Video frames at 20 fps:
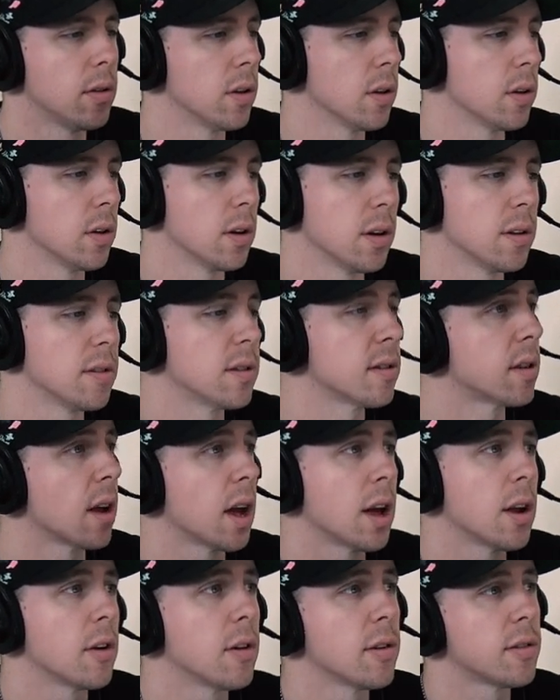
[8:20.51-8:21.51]
the
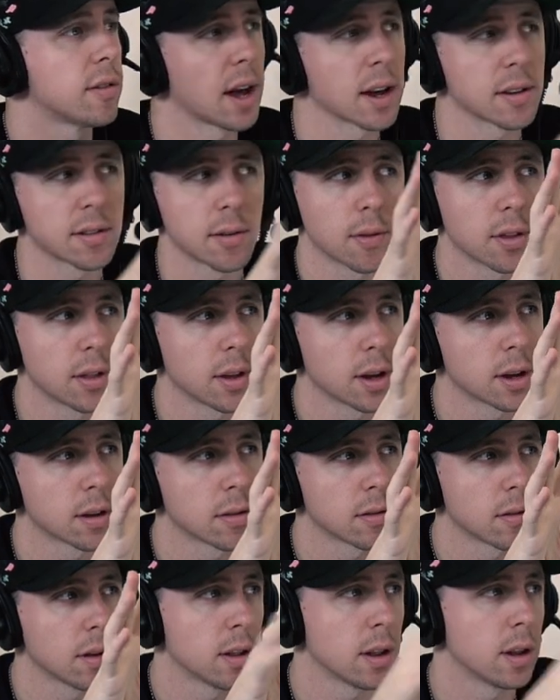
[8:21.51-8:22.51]
assistant editor stacks
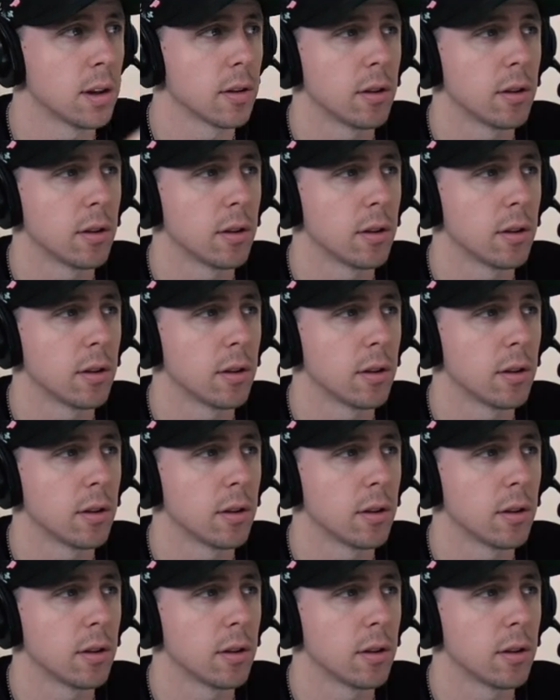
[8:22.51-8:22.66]
everything and mm-hmm.